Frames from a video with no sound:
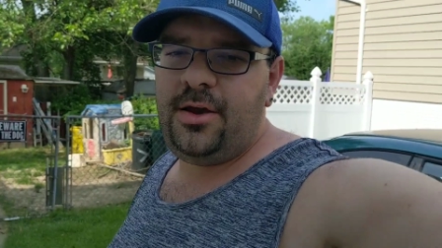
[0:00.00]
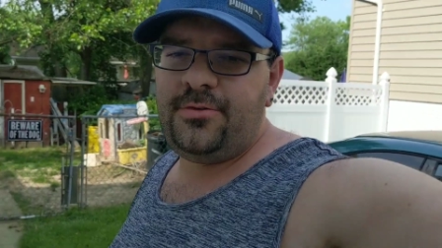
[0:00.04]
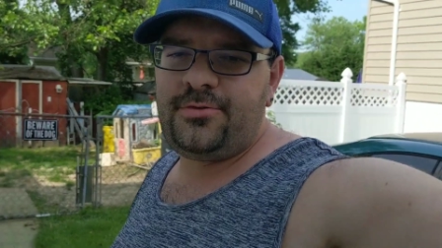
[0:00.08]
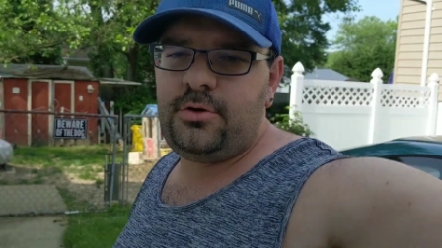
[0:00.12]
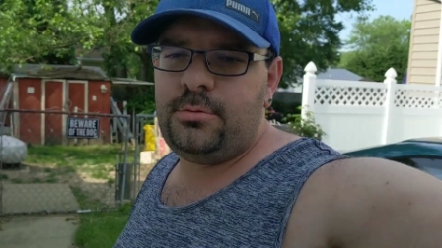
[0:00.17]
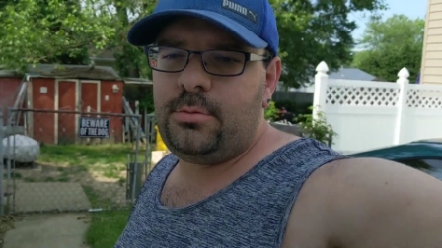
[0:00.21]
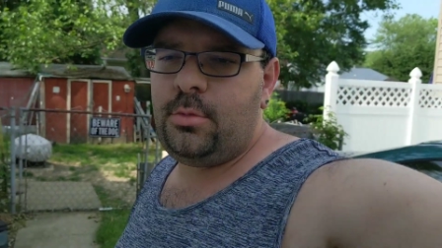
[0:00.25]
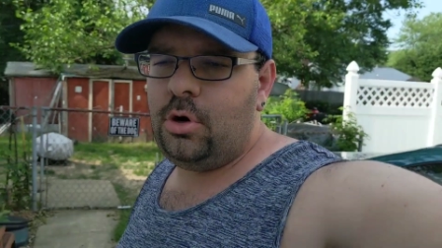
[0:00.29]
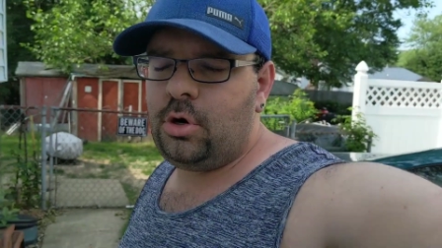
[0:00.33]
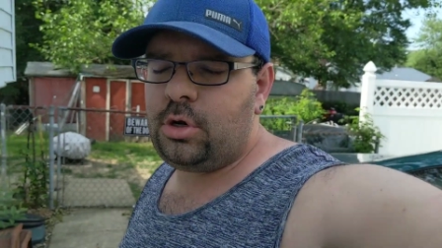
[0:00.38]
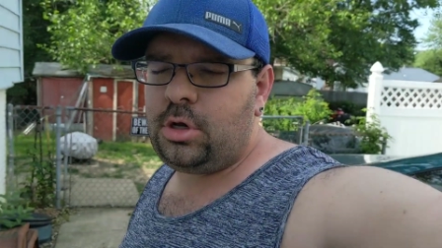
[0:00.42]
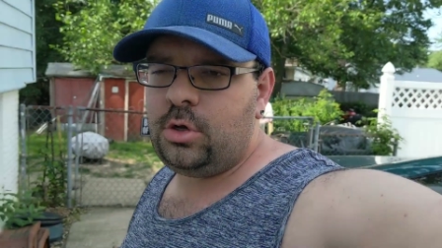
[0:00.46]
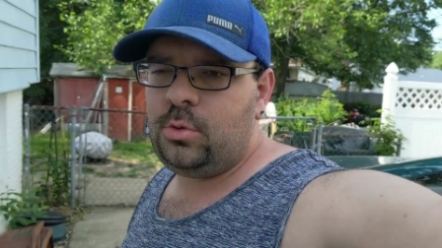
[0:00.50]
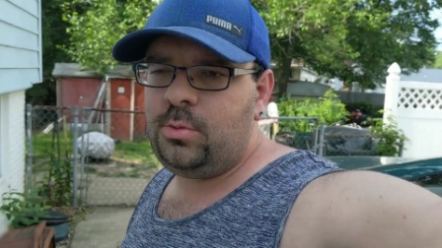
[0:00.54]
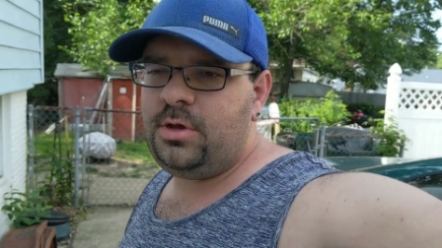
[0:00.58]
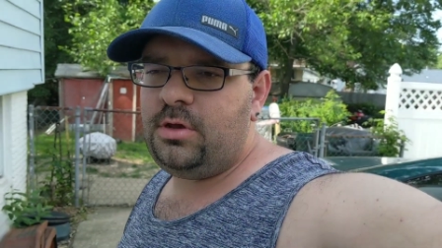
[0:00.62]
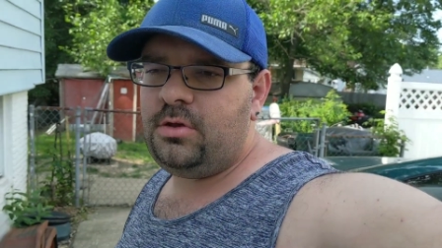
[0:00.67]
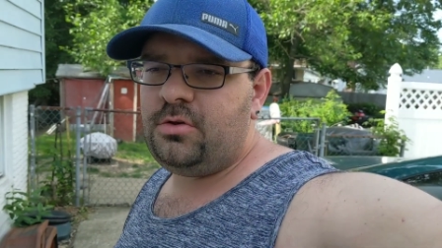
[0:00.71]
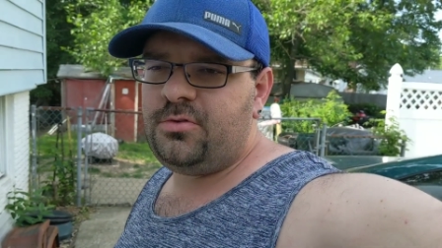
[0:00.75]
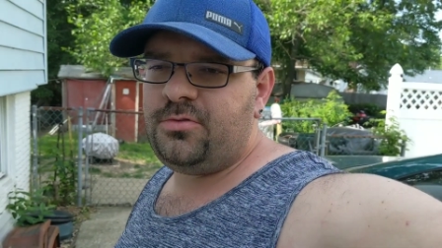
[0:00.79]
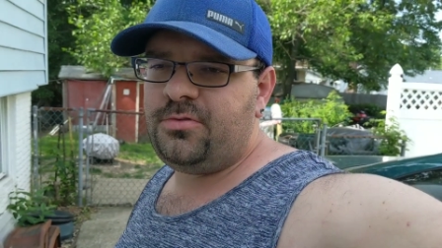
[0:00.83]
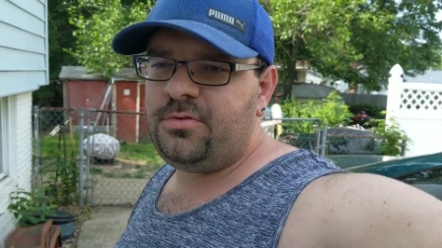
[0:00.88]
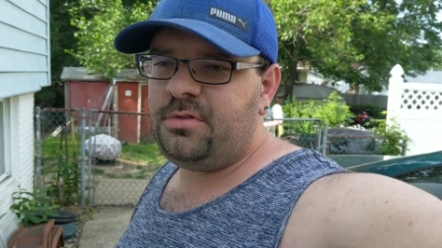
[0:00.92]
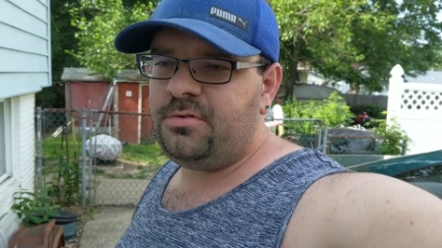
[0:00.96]

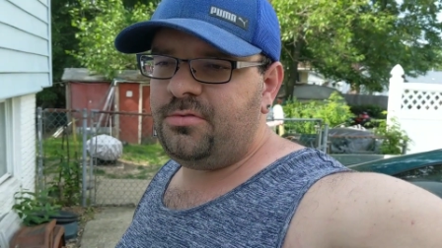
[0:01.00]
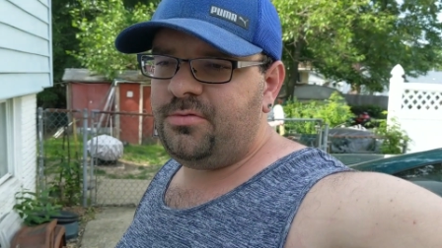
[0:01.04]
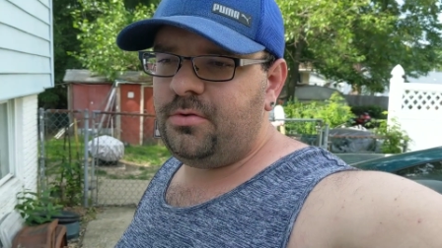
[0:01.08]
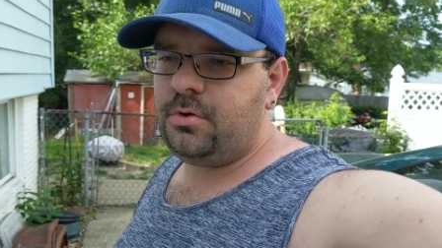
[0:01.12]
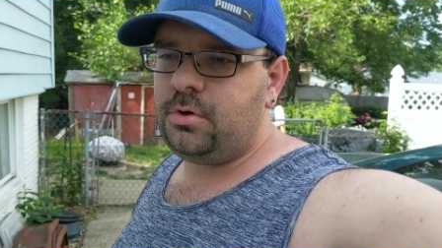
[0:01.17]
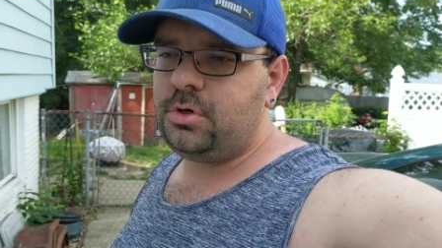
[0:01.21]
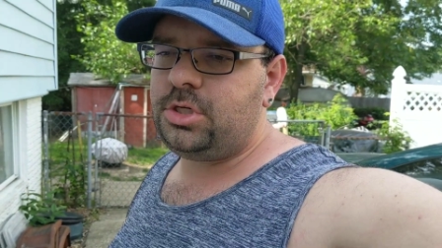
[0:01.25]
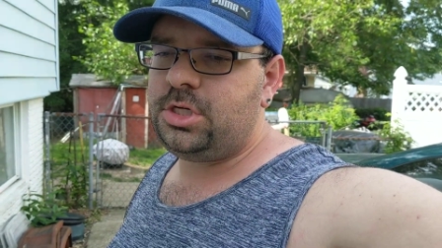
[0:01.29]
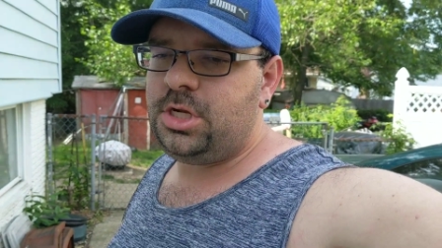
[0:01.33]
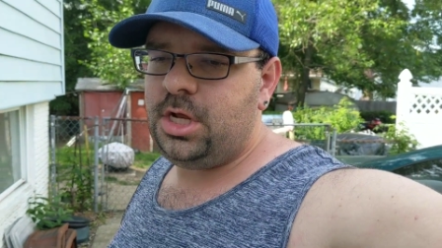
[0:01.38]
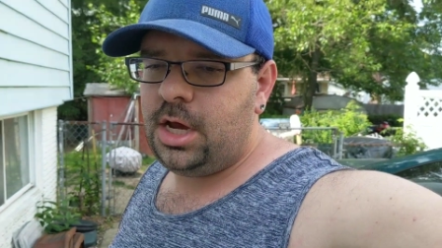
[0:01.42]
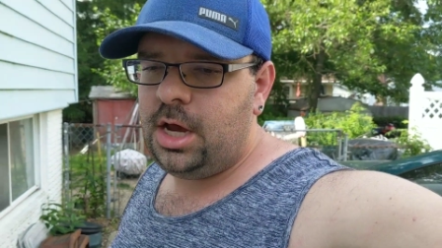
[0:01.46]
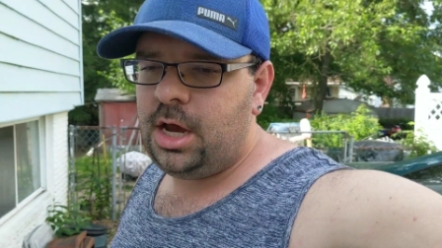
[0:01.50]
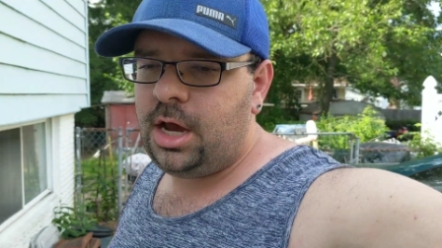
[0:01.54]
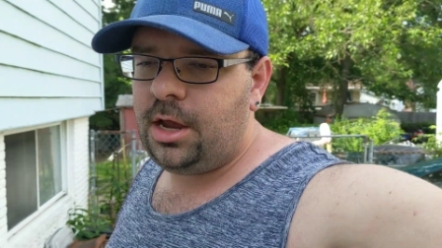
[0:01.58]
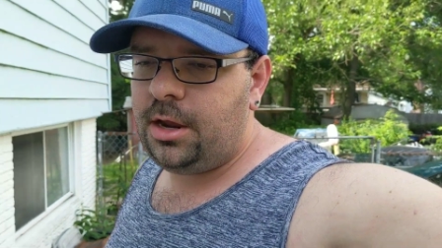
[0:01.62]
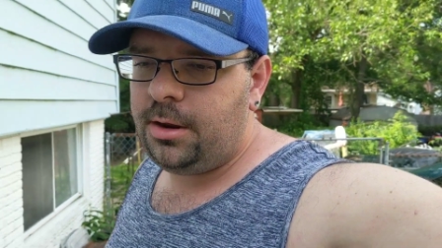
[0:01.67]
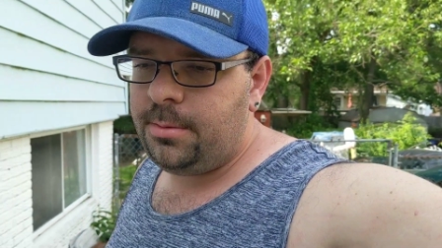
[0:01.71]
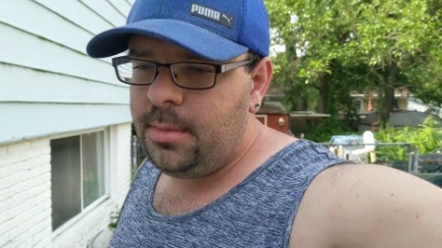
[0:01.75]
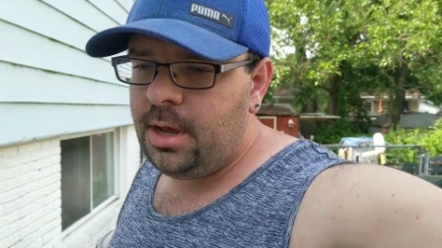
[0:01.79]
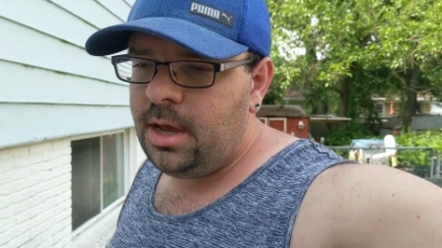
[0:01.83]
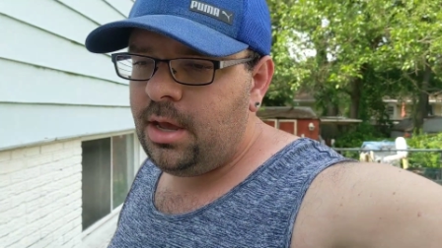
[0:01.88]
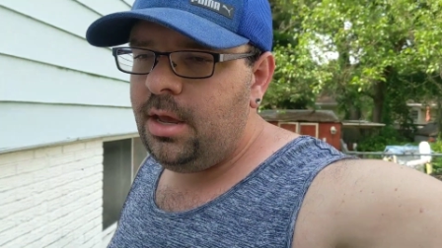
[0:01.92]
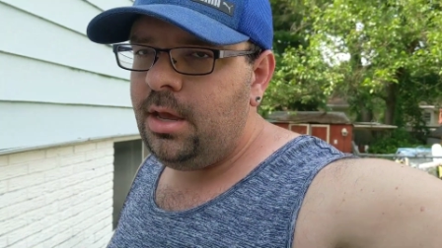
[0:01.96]
aftermarket wheels for the first
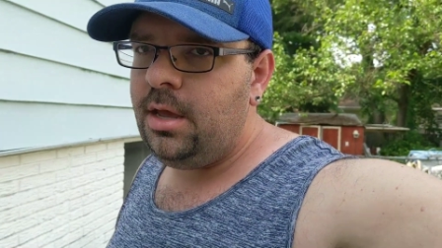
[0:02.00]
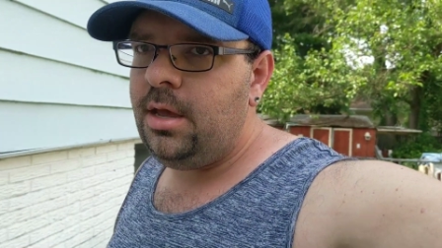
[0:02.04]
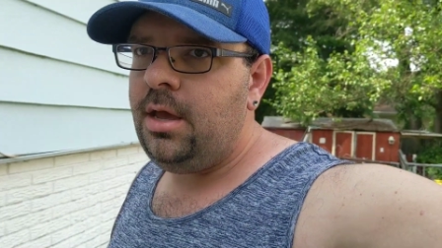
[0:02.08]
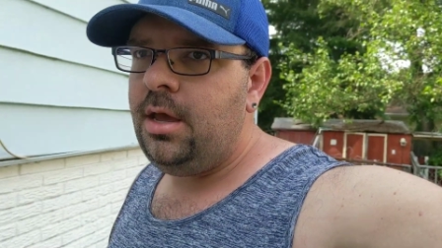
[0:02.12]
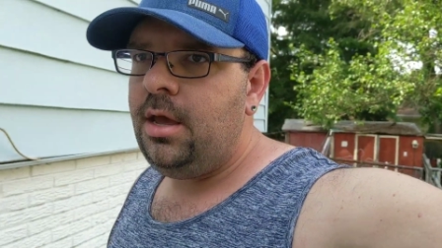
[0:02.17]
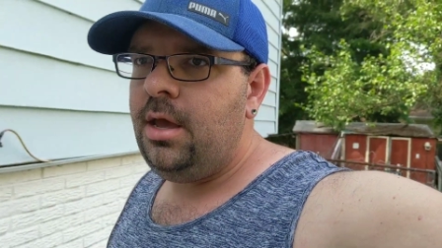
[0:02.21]
time,